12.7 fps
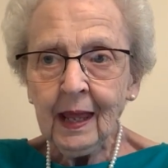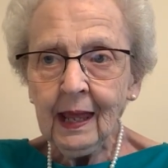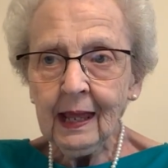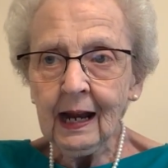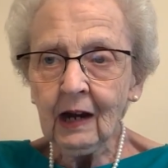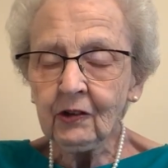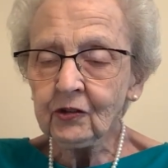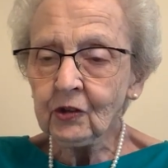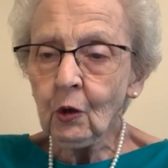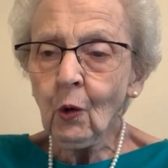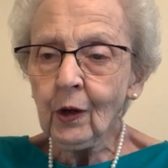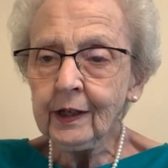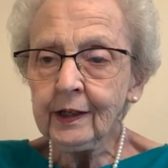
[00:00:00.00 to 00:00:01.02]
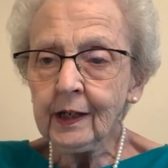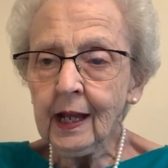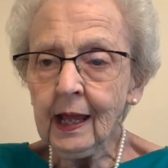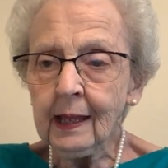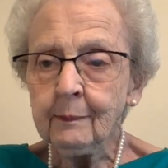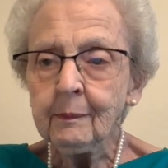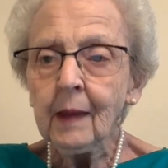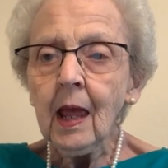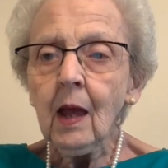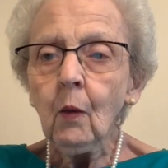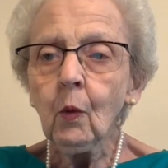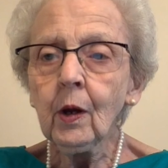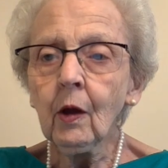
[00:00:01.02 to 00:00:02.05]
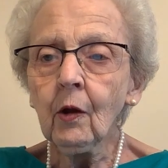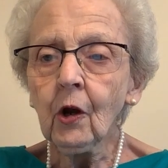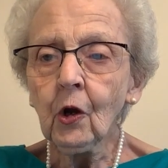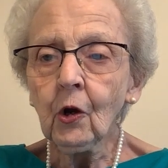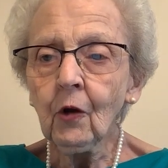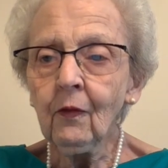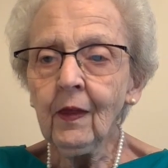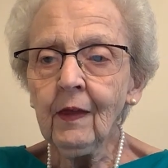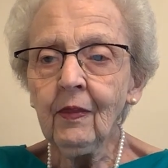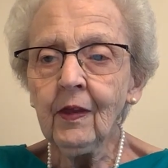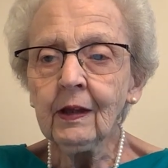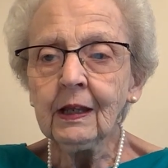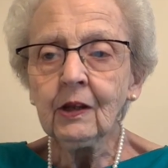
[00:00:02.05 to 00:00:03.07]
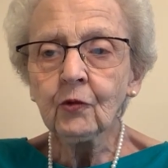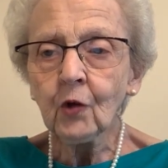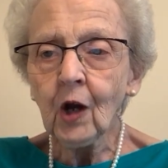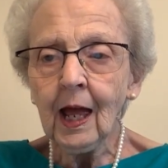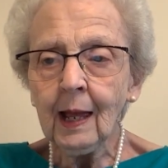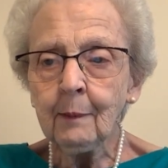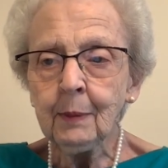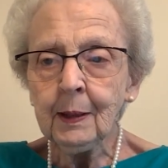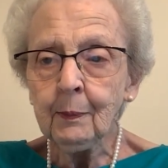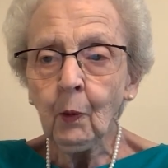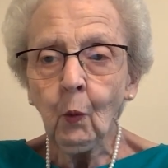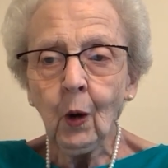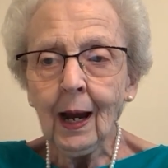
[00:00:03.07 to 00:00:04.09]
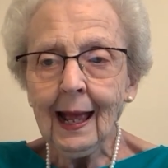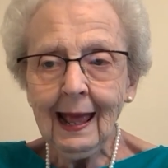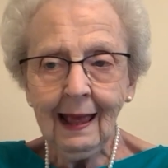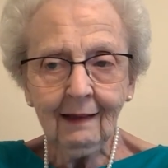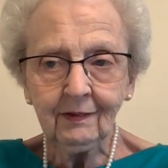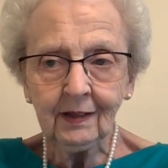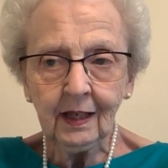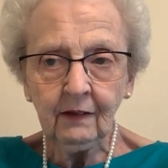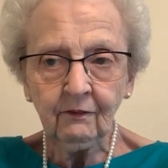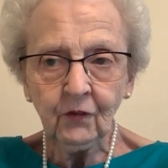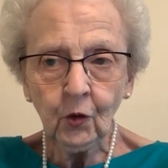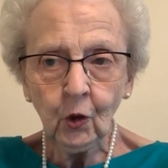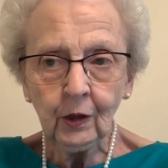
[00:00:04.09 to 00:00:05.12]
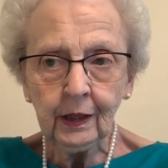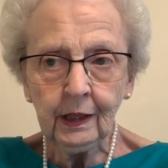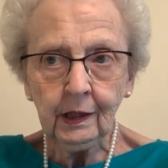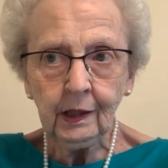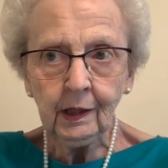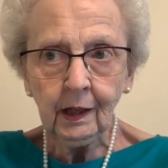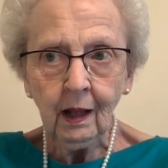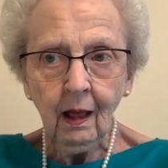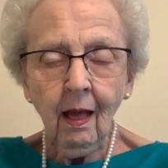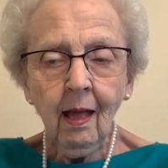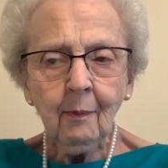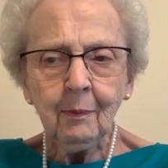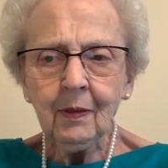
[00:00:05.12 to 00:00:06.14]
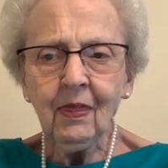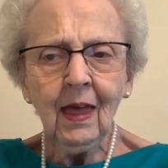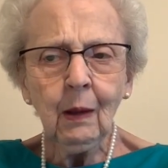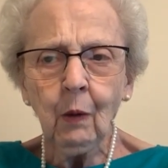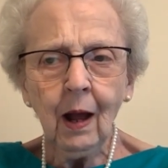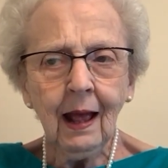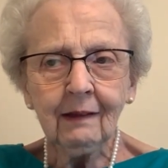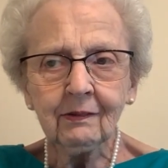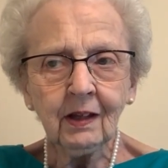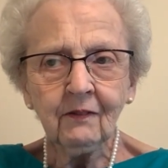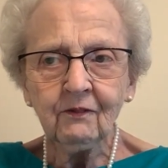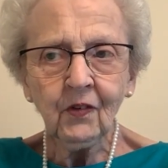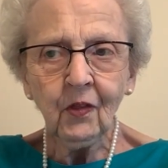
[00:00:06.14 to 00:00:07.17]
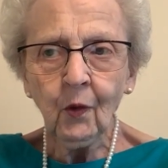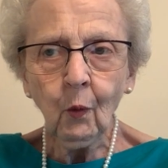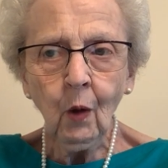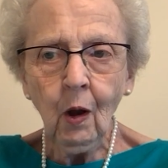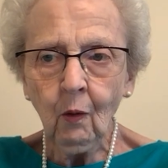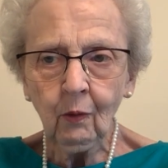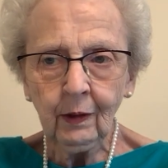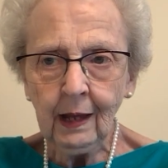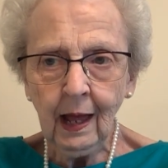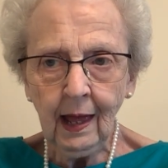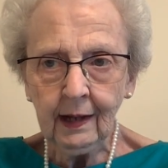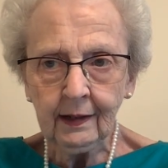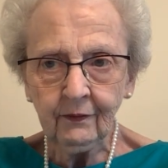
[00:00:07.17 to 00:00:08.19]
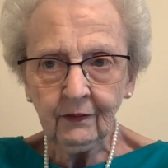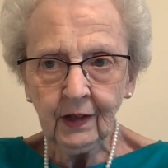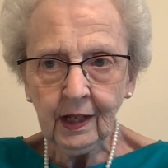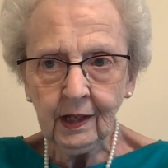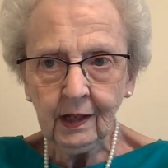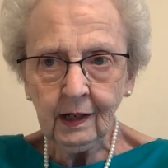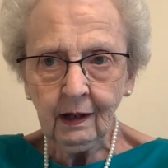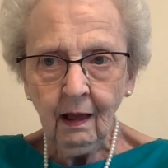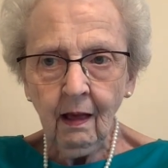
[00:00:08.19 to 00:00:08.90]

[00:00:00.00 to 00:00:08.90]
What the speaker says: In our story today, we're going to learn that the Israelite people were asking for a king, but they were asking for the wrong kind of king.